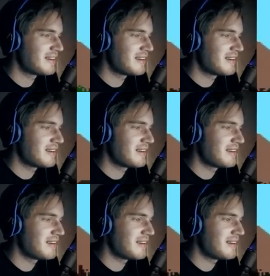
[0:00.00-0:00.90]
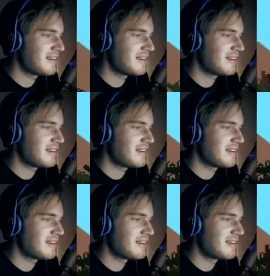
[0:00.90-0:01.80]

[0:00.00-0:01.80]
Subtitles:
Nobody speaks.